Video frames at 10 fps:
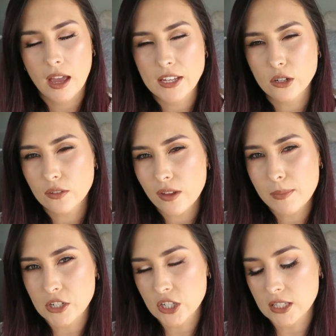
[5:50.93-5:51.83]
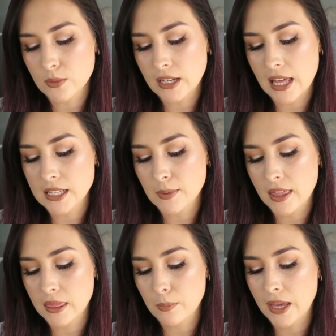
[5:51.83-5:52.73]
I don't know if I mentioned this one last
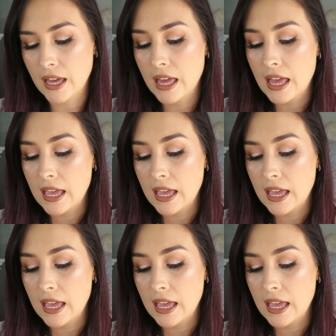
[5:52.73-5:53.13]
month, but